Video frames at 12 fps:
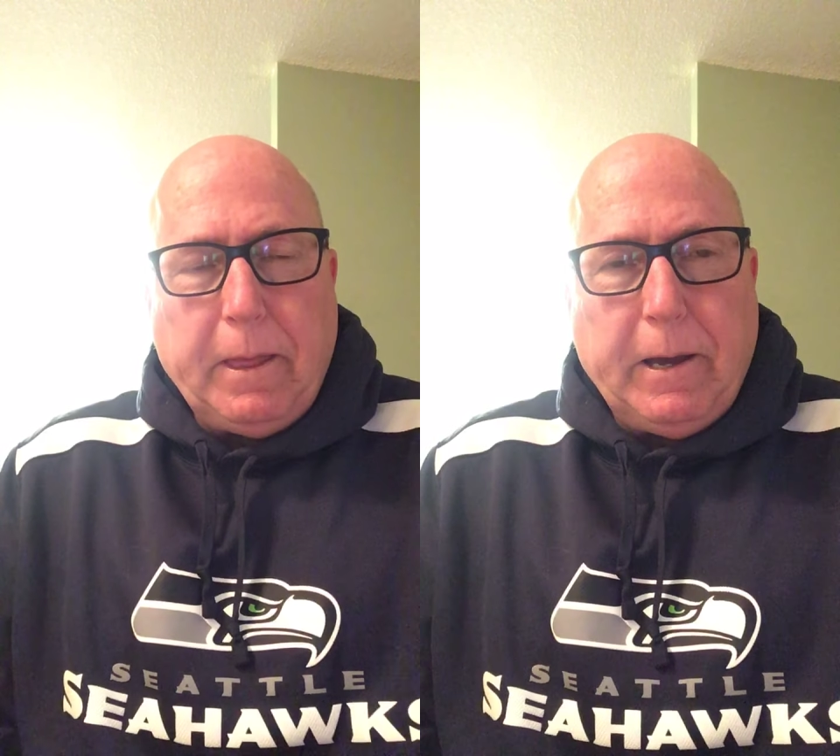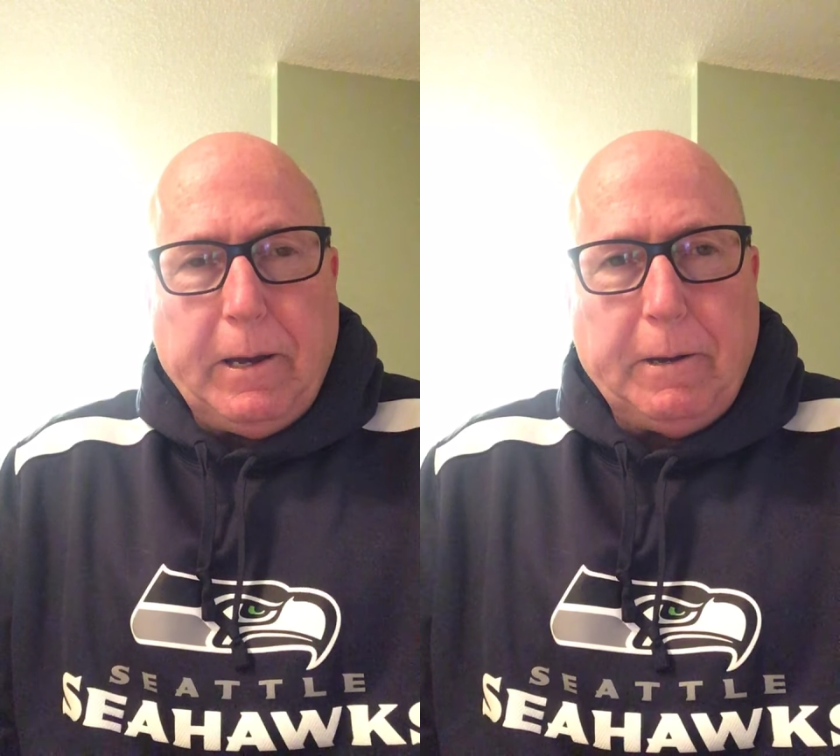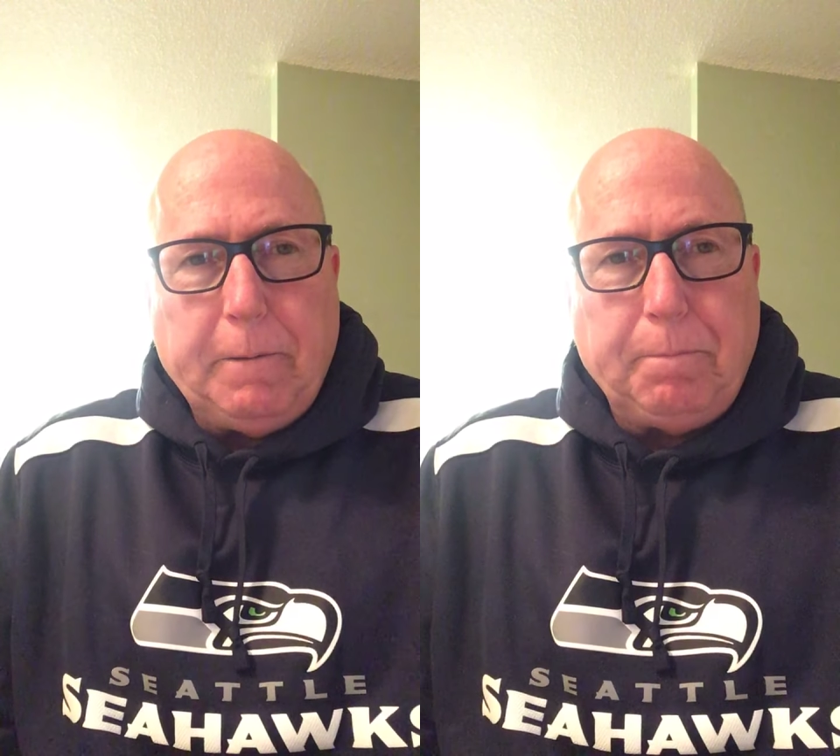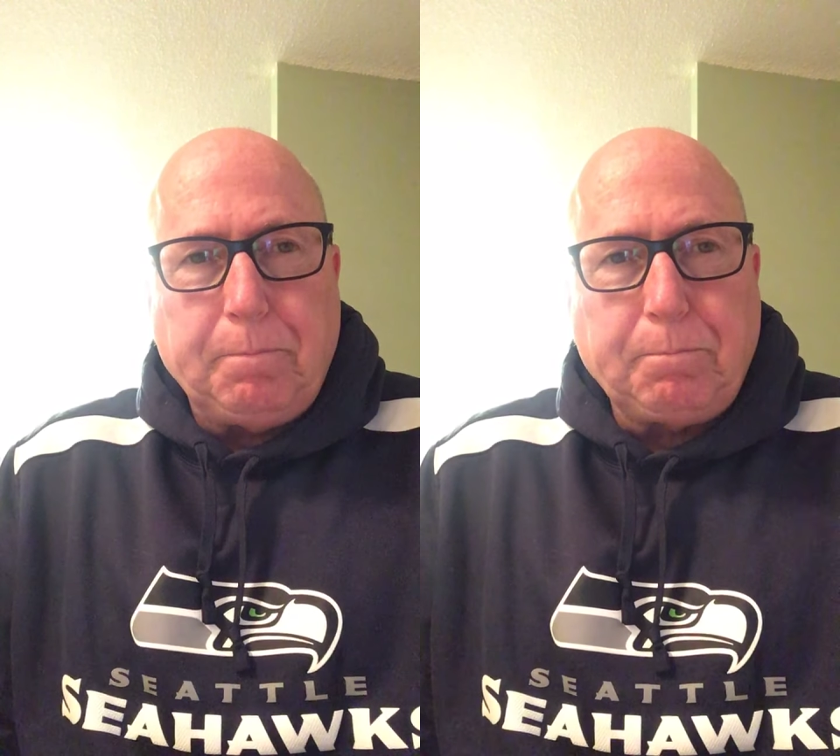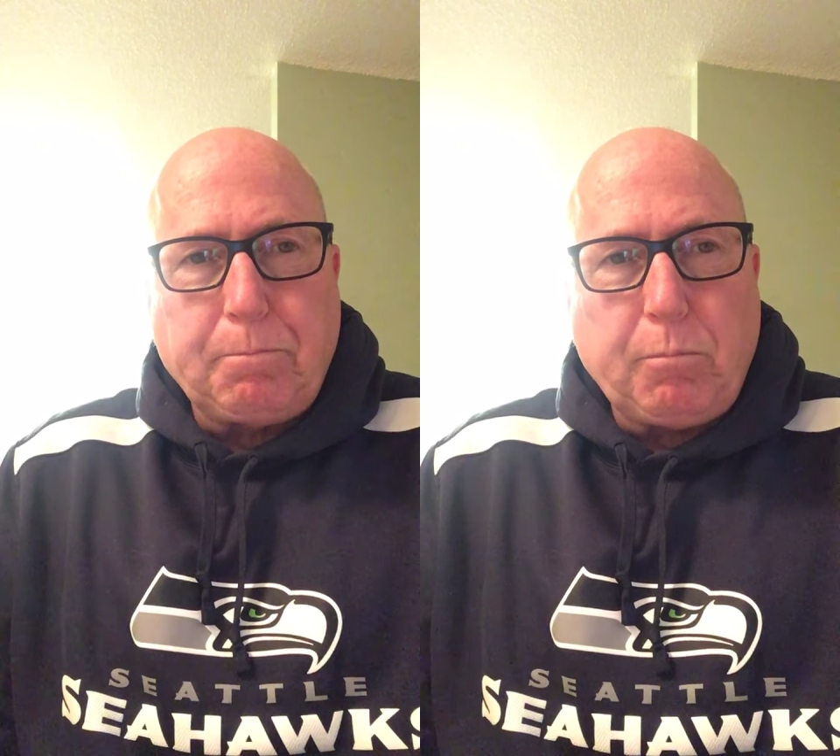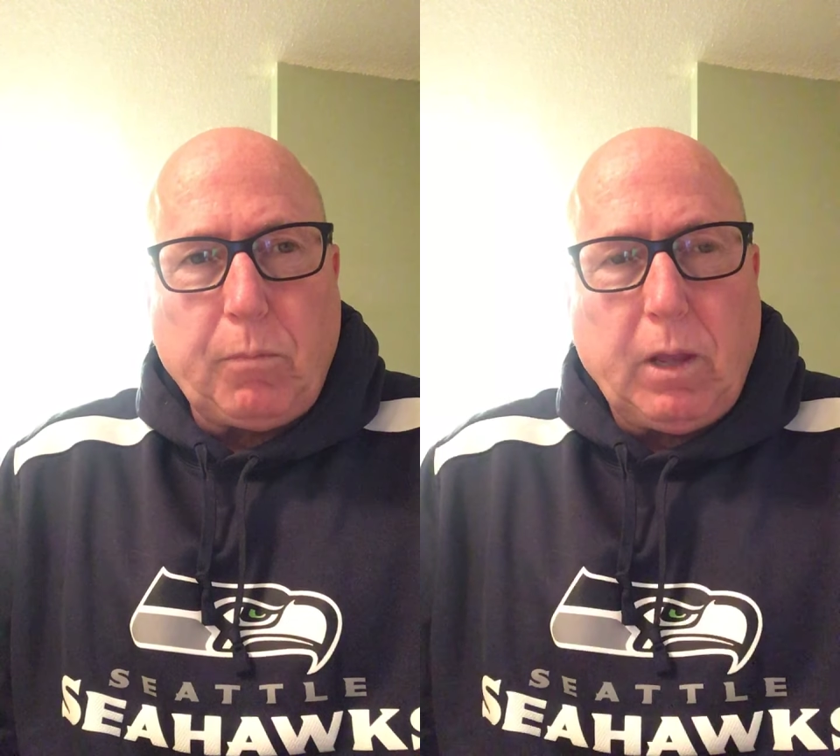
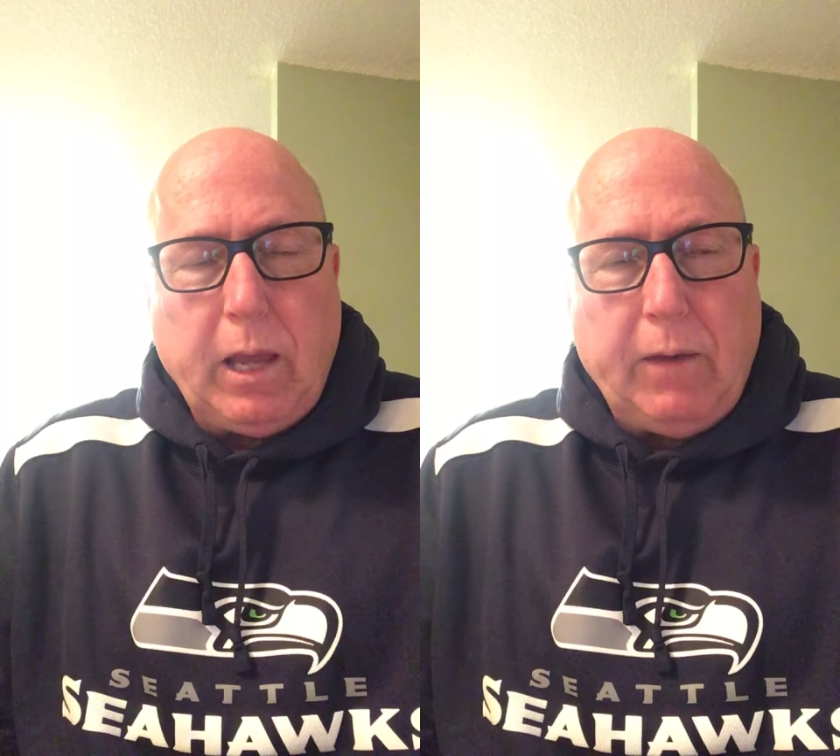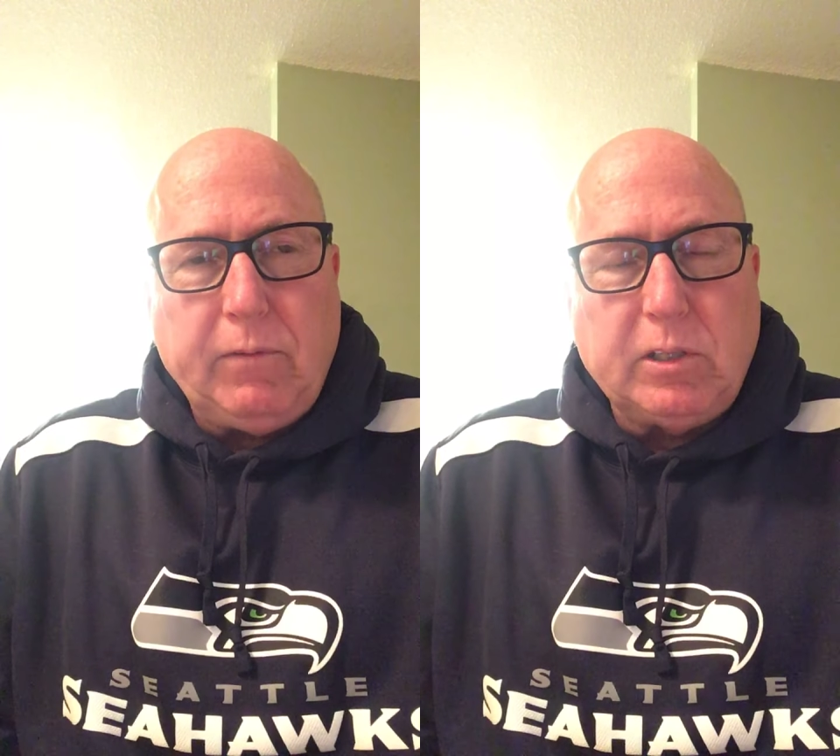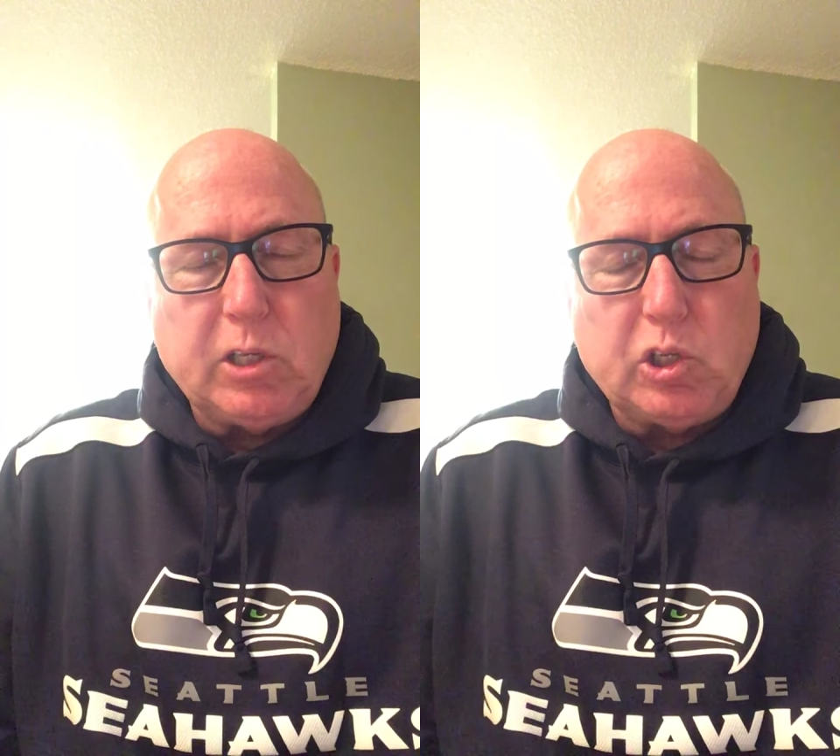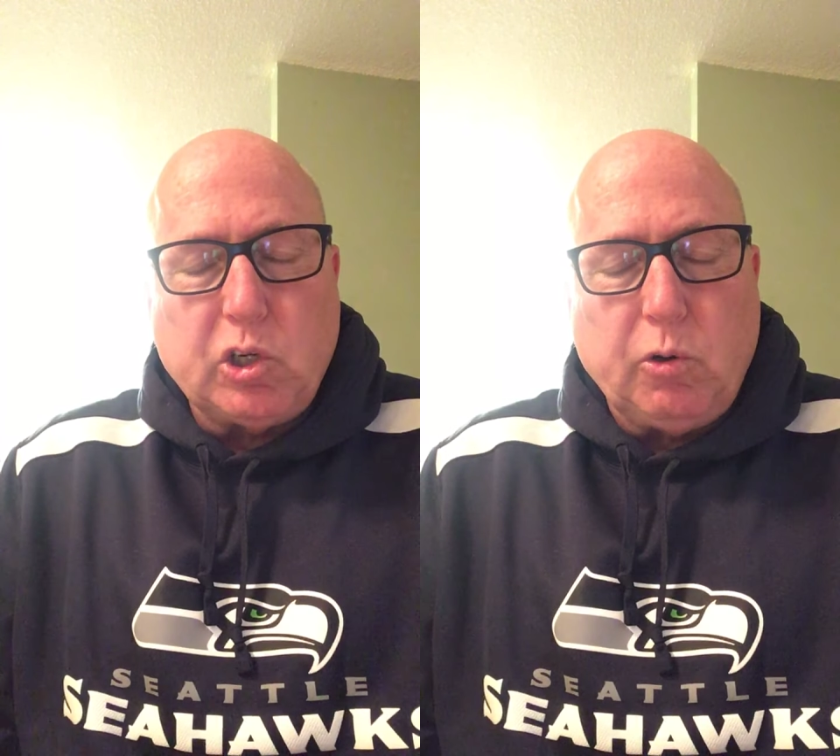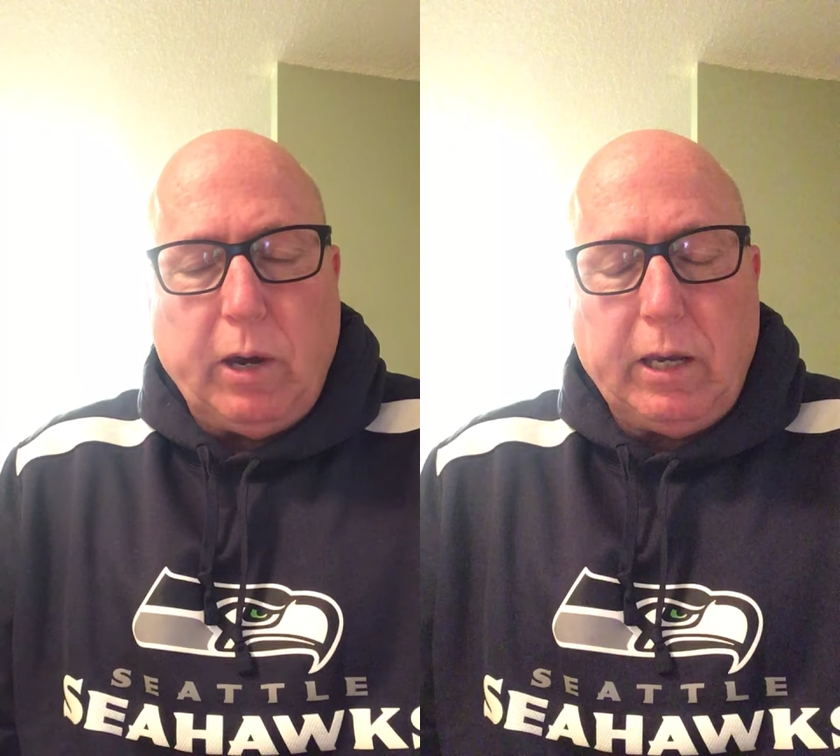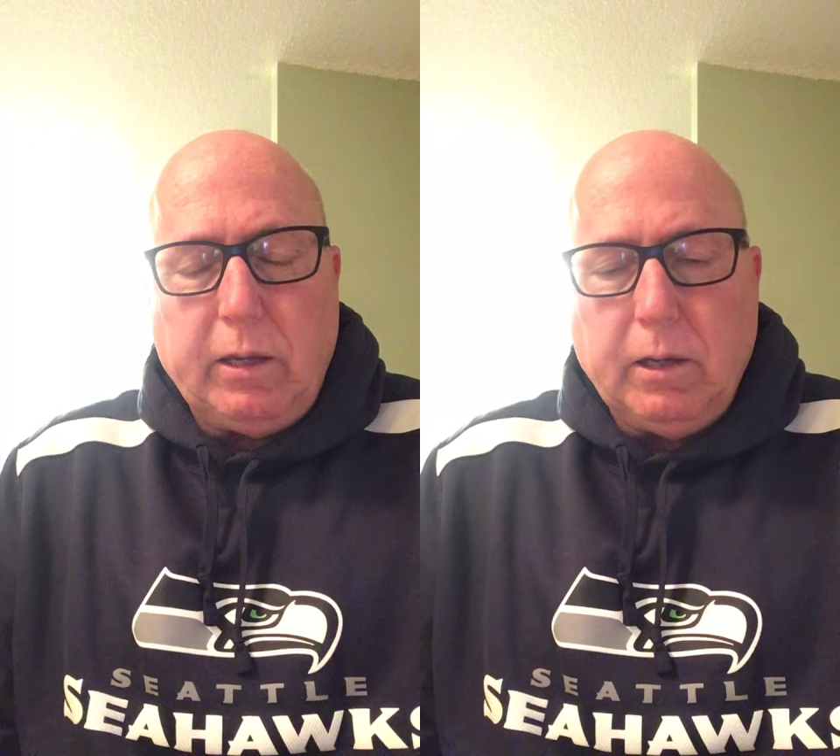having such a
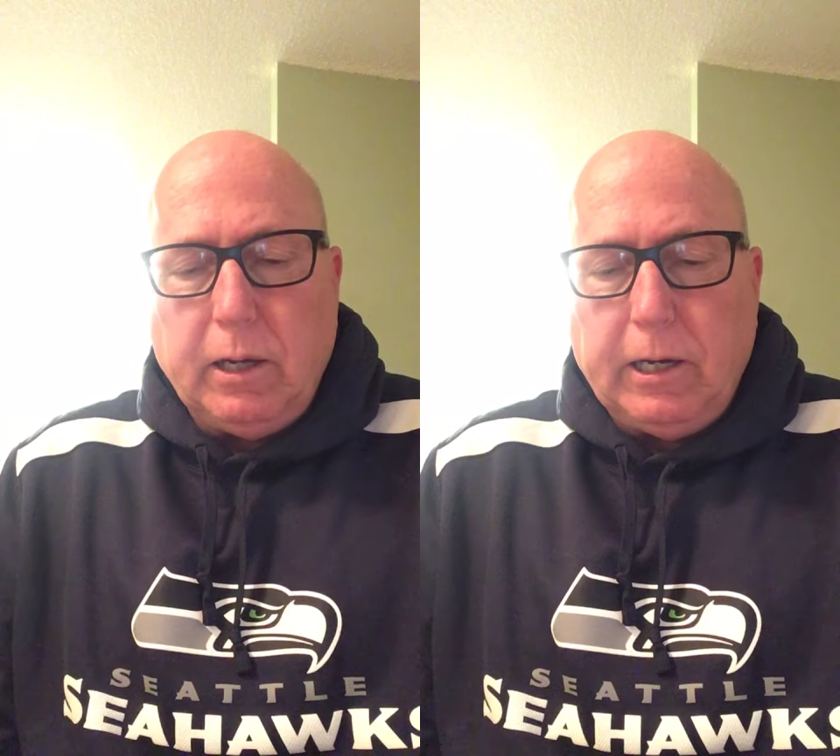great